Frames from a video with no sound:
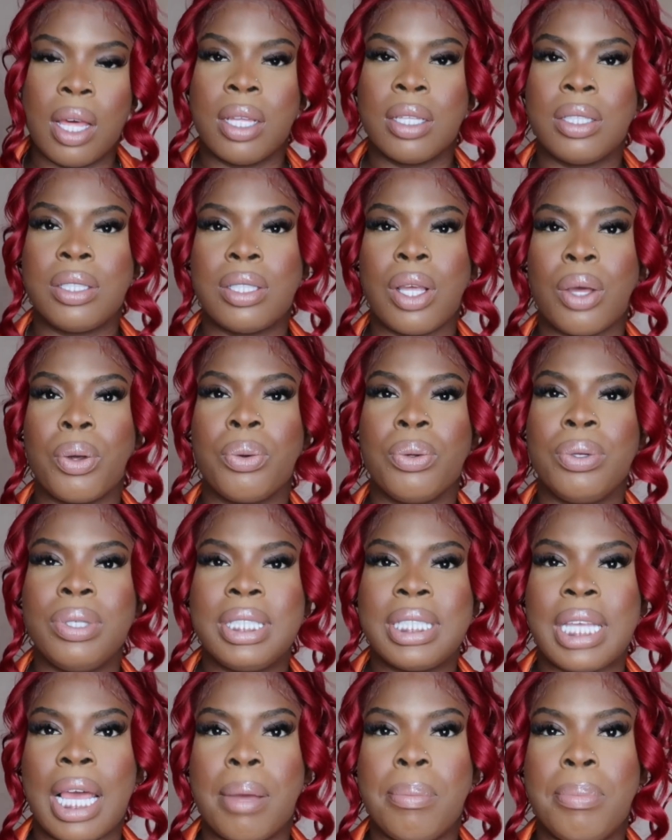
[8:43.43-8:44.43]
So
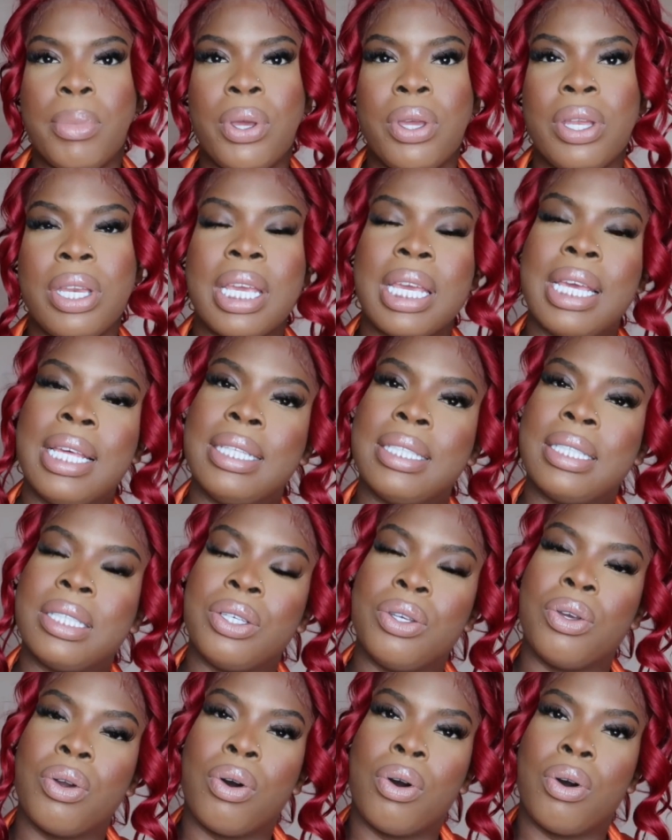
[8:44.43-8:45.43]
Saturn Mood is
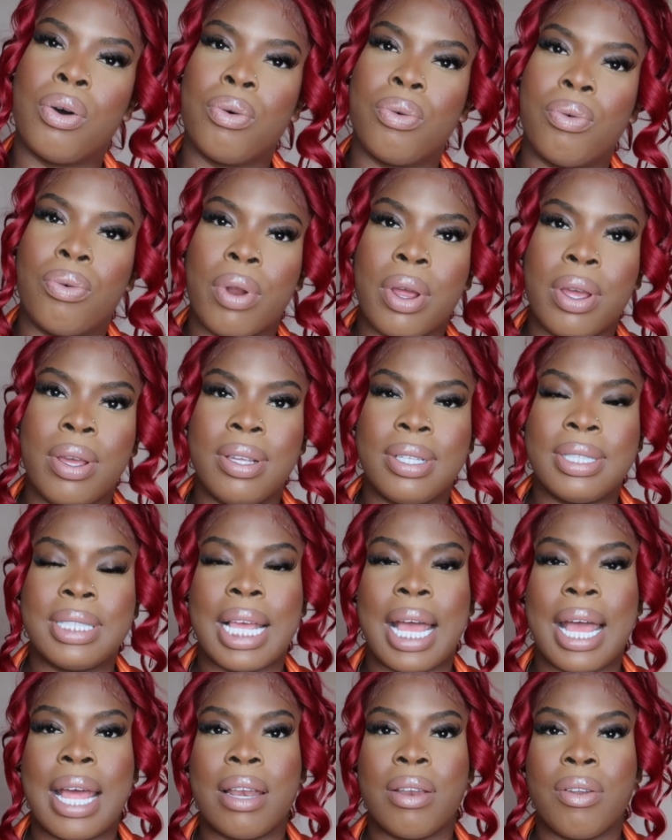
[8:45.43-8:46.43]
your rose
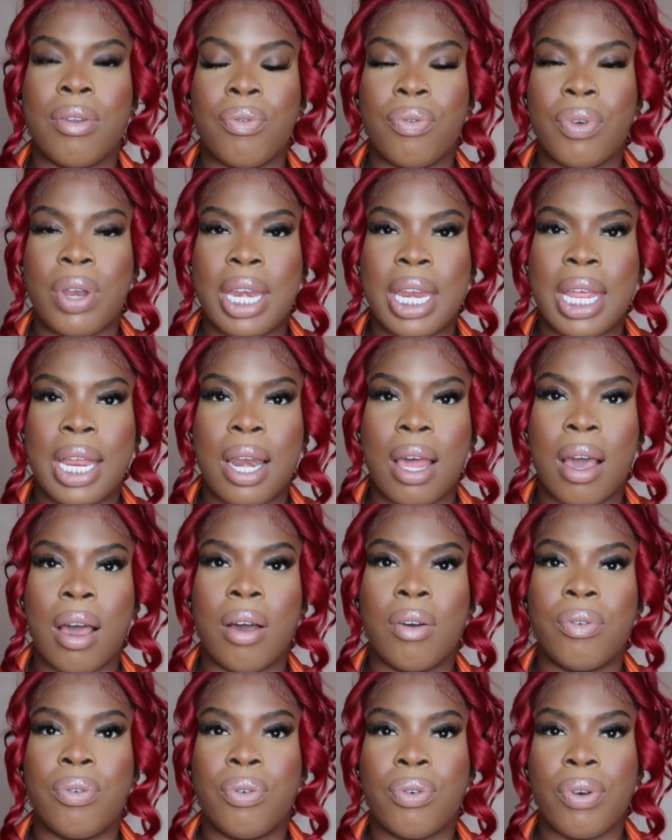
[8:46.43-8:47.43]
and
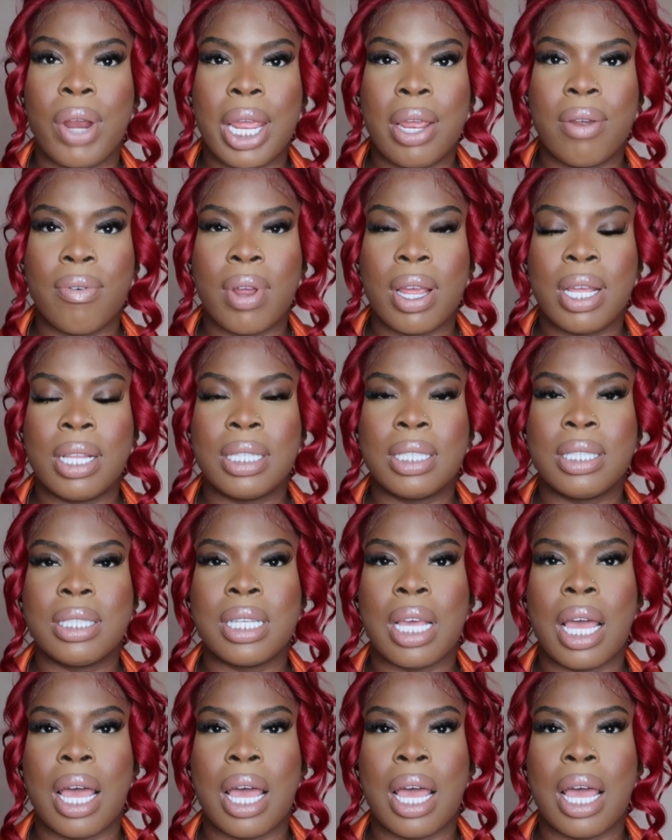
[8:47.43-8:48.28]
vanilla fragrance.